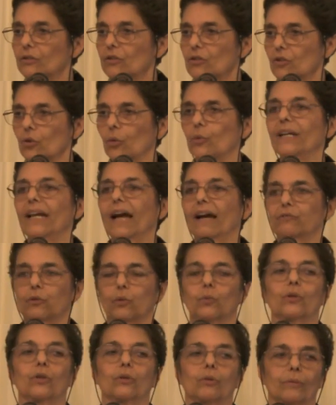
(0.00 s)
So we have
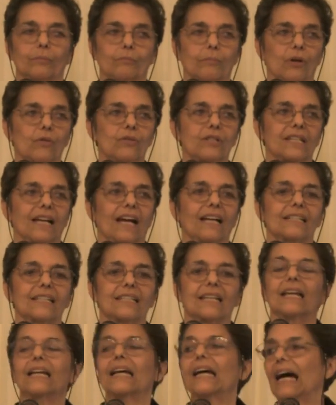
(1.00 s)
to work on both
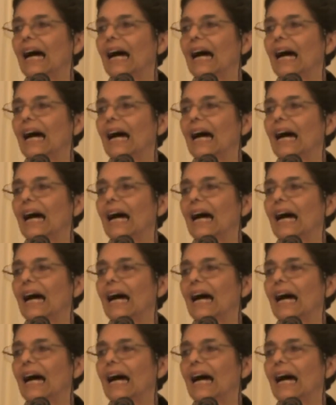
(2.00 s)
sides,